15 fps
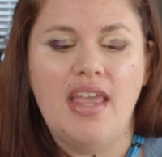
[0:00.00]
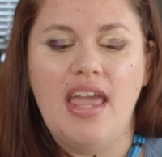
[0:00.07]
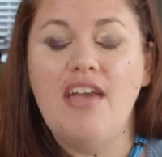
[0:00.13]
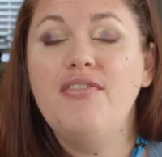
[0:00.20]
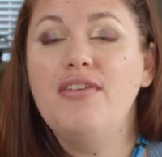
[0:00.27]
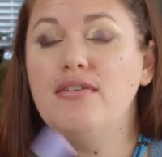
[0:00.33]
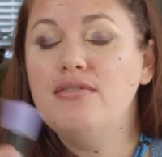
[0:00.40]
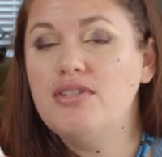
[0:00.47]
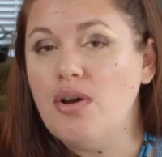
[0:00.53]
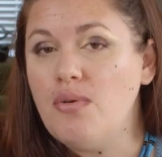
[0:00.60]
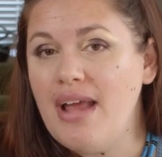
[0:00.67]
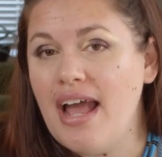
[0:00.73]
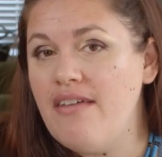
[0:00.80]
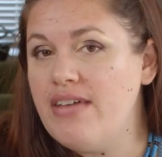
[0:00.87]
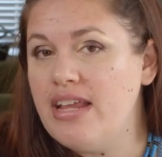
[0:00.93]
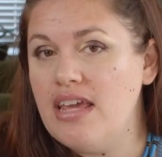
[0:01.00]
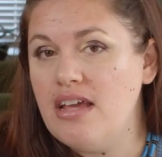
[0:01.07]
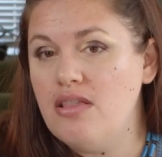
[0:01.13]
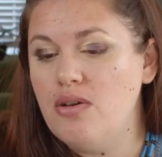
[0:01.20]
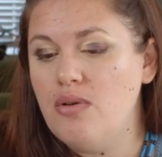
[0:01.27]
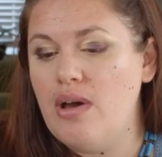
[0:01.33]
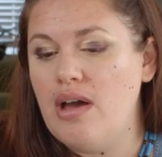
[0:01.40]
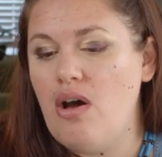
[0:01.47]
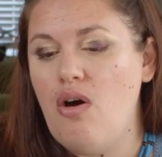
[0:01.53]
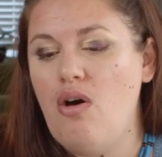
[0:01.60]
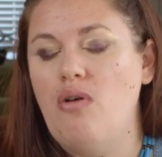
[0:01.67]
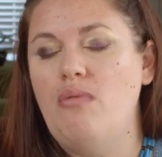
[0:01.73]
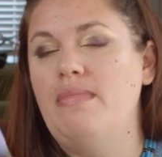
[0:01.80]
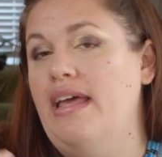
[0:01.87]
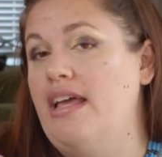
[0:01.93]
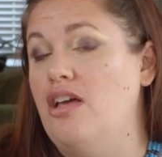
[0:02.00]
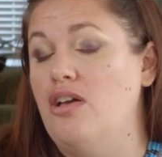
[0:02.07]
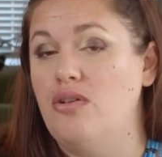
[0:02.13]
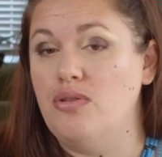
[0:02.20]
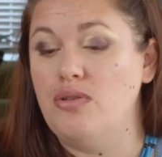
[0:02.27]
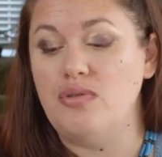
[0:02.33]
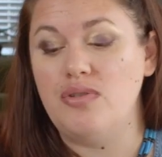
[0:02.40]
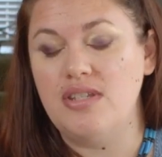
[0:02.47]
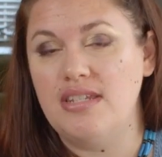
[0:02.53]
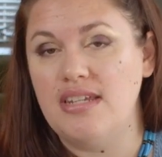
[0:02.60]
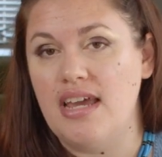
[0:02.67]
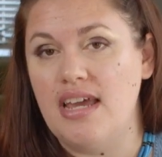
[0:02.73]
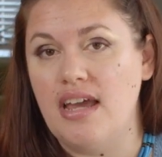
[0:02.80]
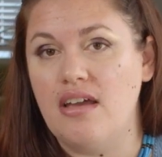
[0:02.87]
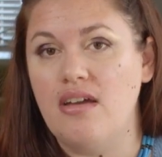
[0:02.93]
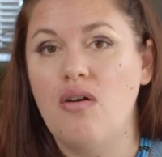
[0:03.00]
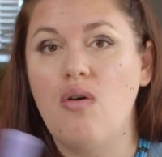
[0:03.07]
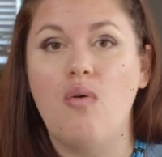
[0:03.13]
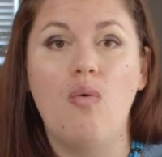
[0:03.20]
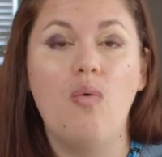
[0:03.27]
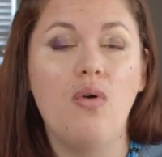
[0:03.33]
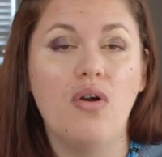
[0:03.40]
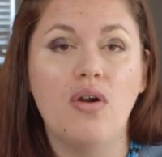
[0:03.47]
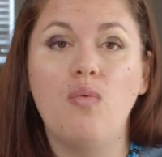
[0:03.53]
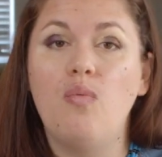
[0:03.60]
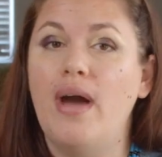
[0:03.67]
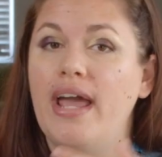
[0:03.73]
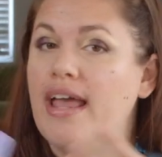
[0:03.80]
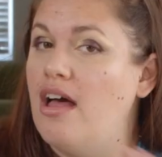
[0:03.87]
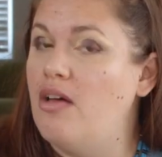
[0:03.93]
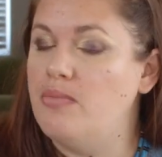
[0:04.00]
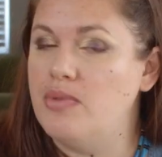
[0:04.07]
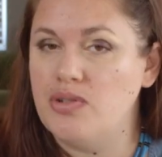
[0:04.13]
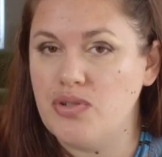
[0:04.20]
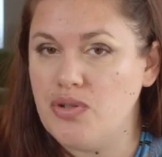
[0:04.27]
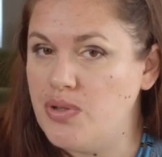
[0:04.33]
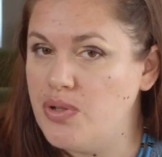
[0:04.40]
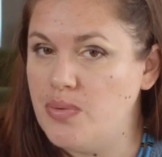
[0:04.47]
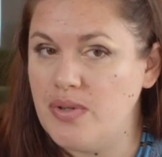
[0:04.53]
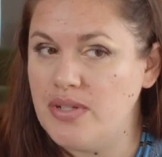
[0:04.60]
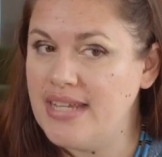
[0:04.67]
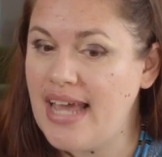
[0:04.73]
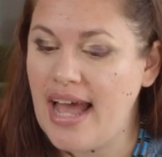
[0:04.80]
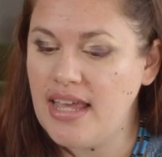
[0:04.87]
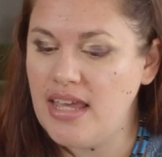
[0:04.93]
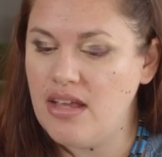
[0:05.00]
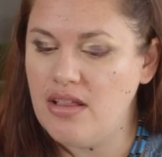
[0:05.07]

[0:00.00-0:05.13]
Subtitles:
If you don't have any glue at home, like a glue stick or White Elmer's glue or tacky